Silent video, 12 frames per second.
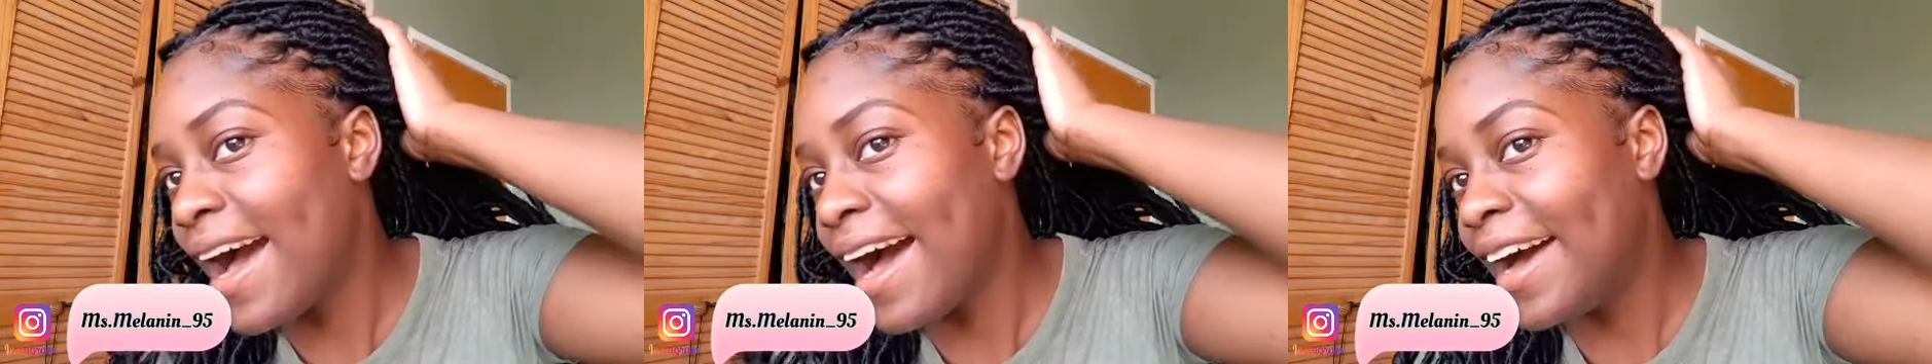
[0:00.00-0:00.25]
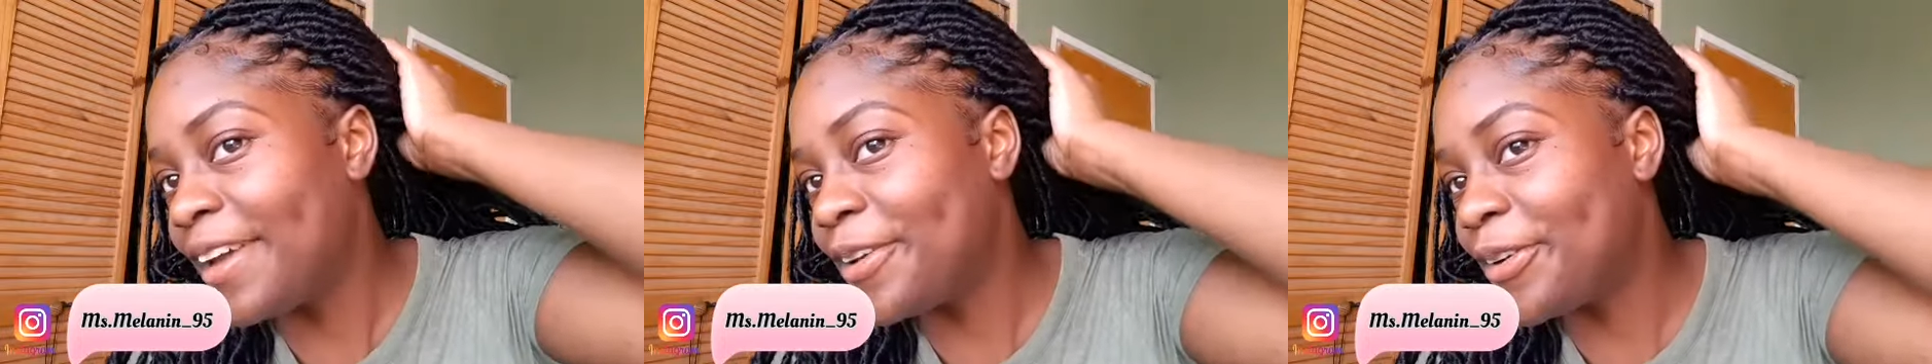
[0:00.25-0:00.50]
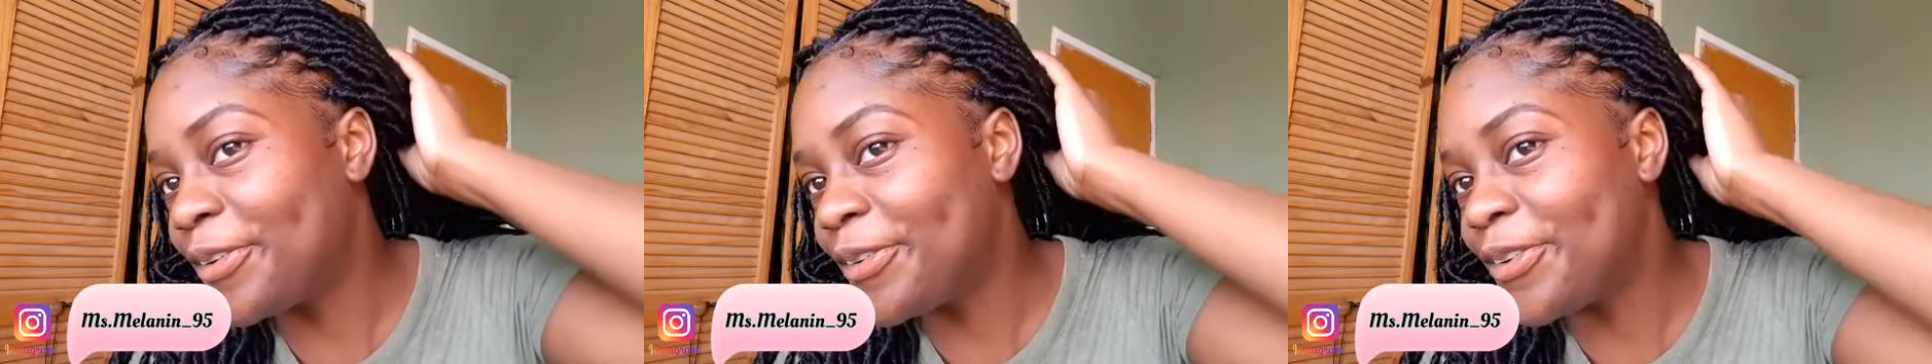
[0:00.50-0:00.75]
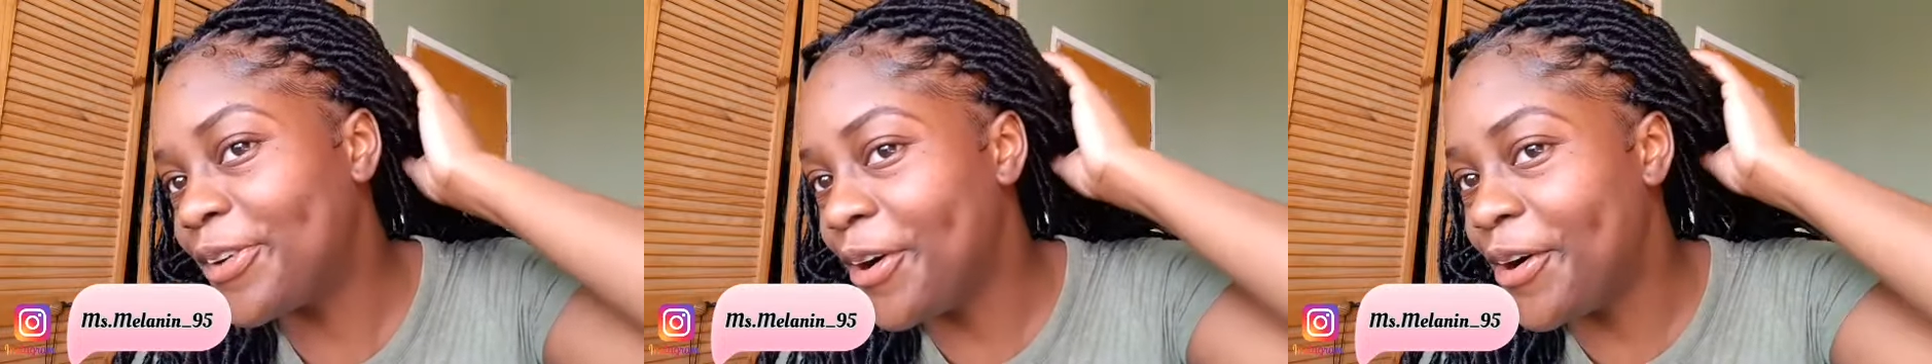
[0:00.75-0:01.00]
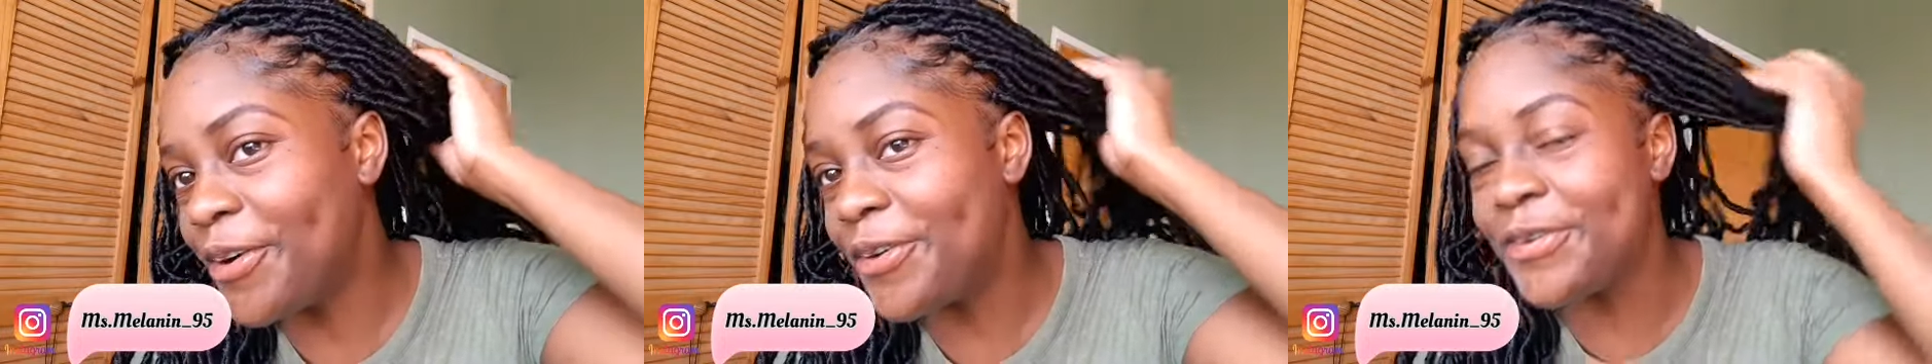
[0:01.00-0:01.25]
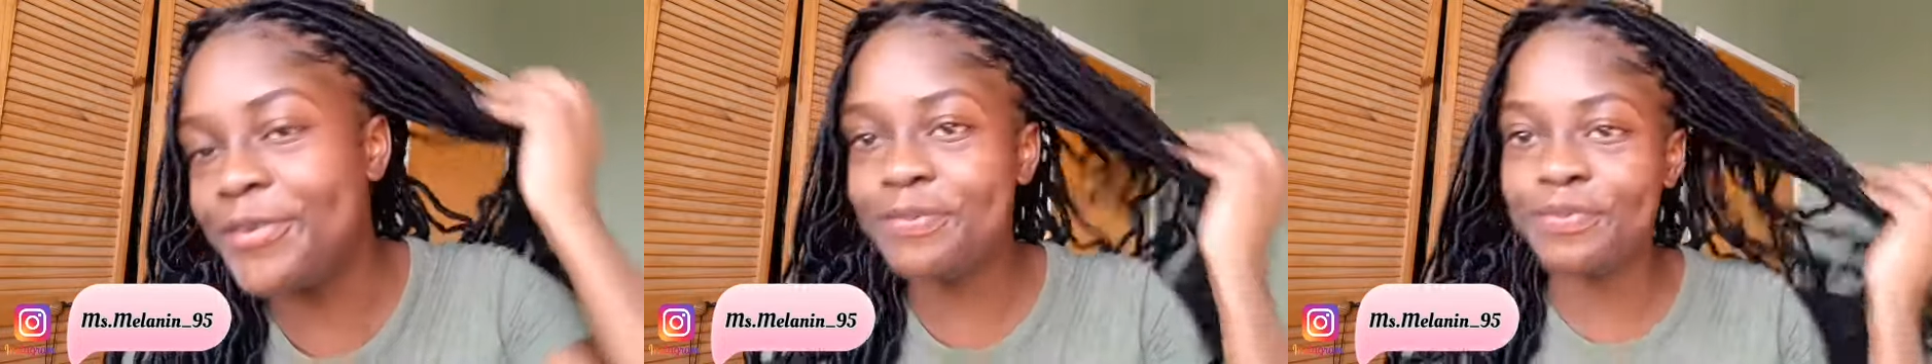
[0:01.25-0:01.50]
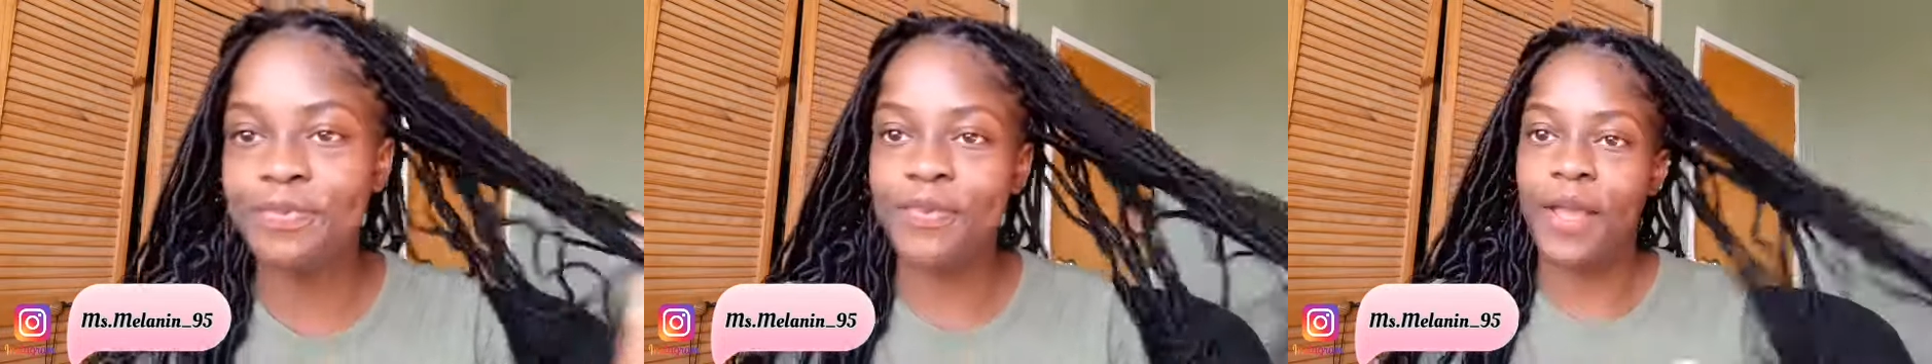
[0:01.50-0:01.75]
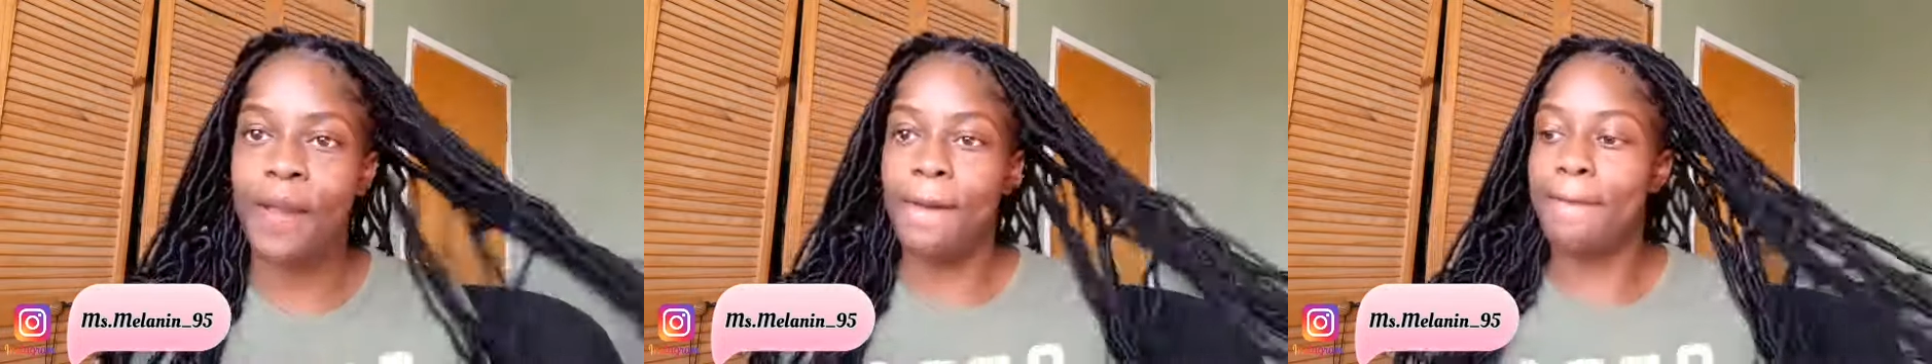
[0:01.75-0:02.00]
I don't know.
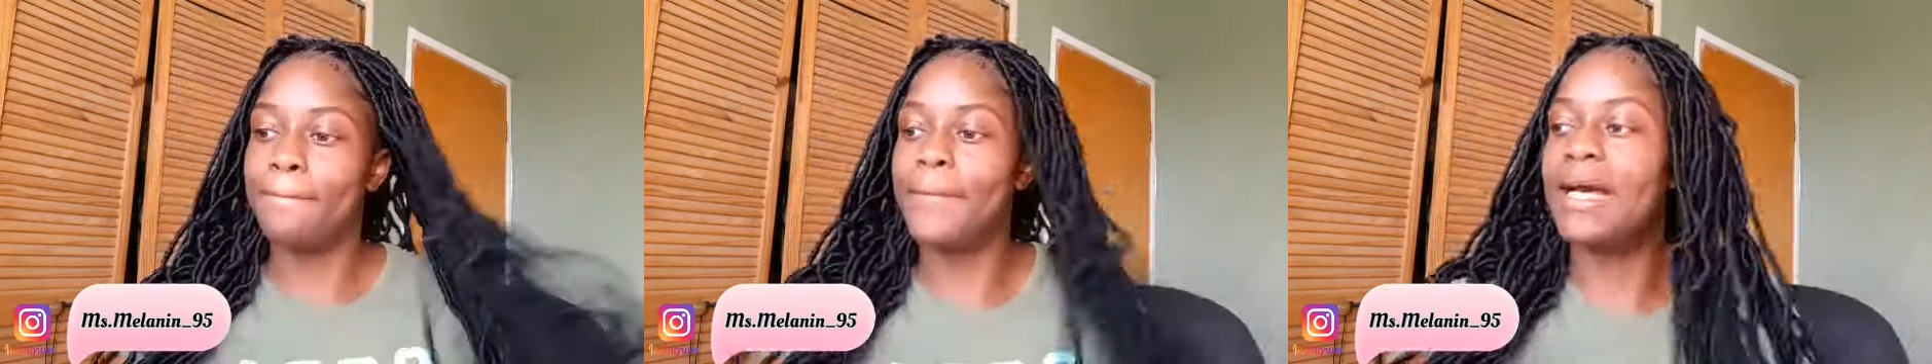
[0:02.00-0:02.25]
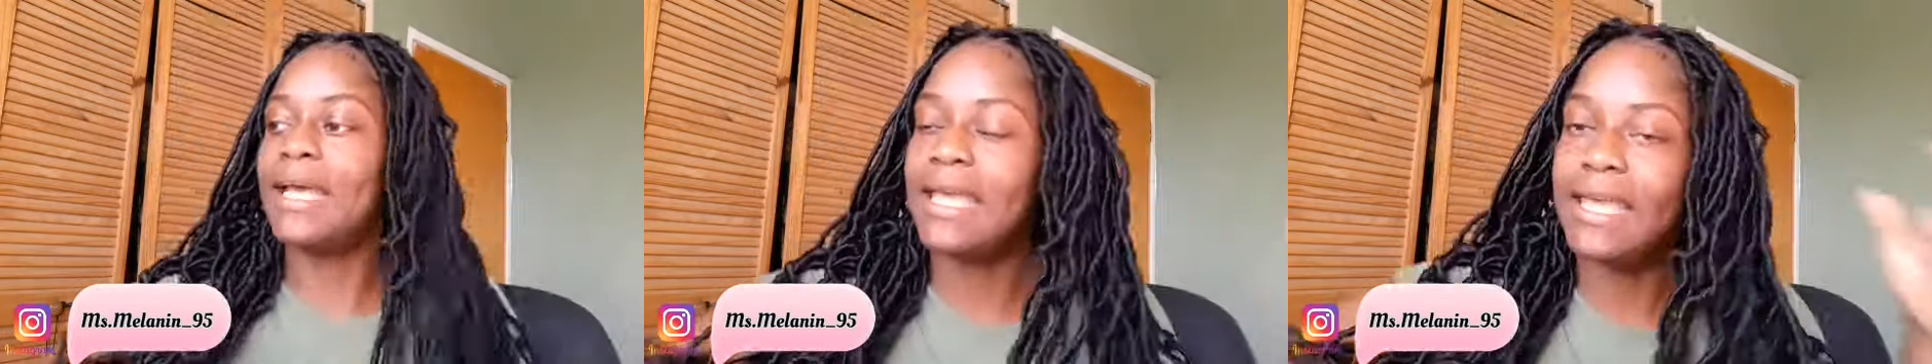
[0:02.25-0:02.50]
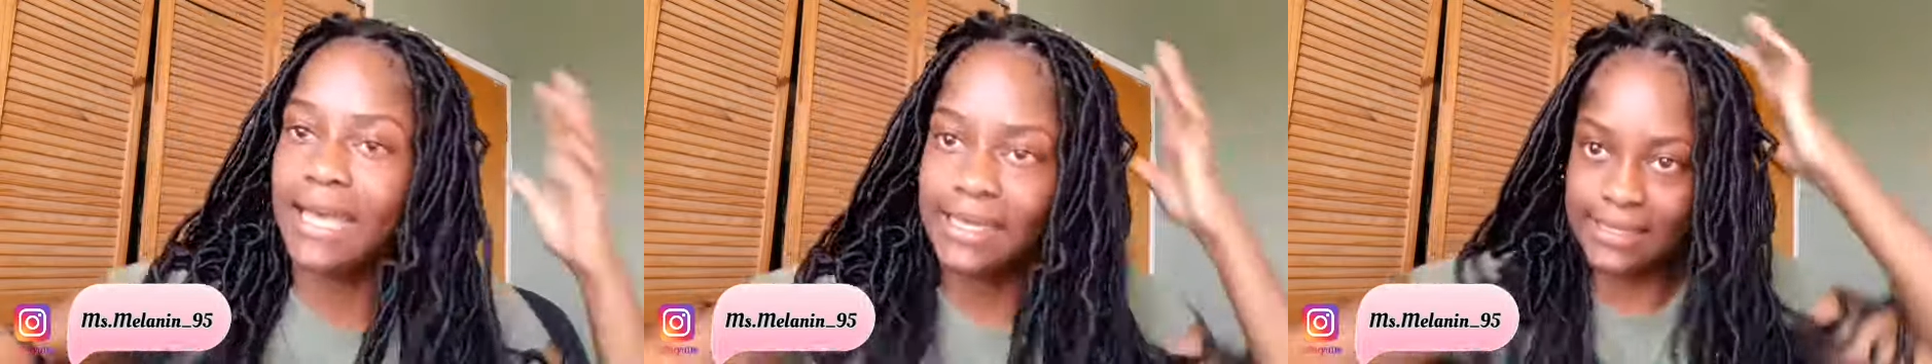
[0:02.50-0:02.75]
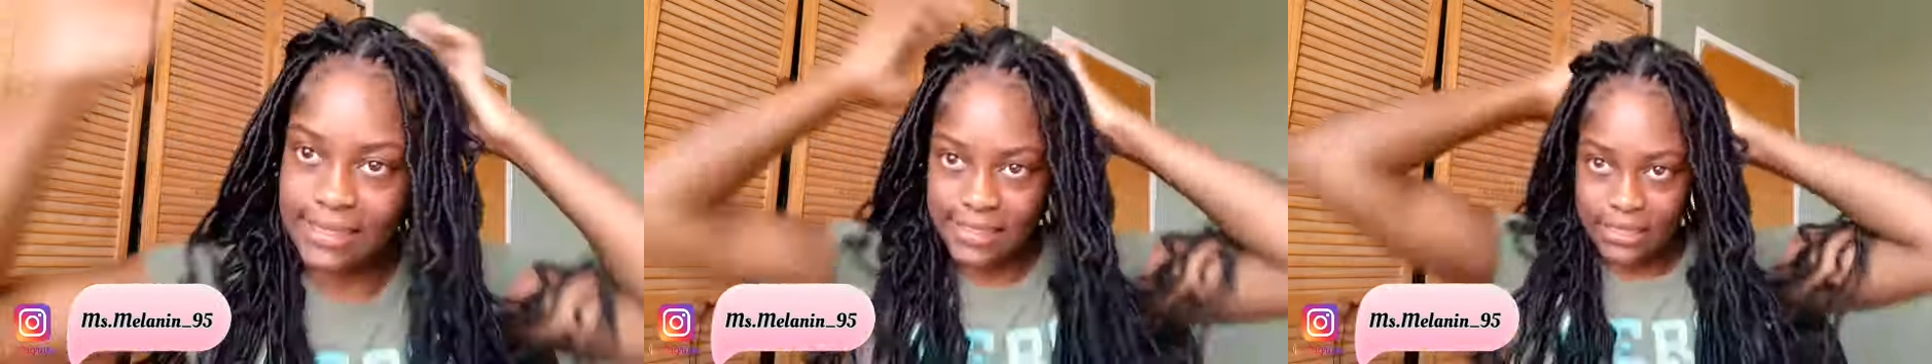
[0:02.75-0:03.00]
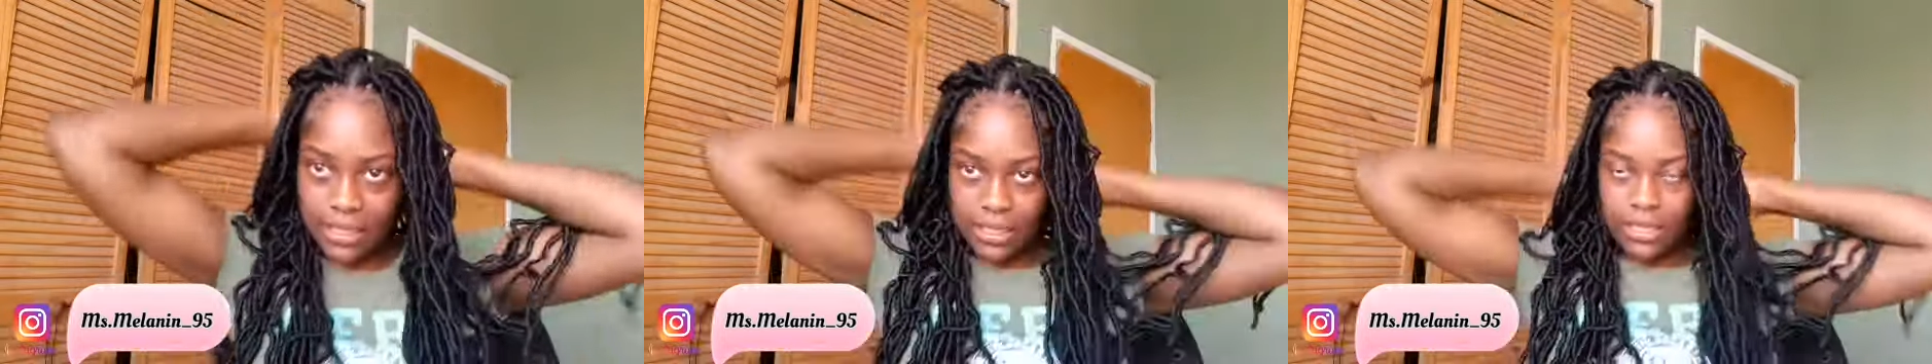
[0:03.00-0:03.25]
But yes.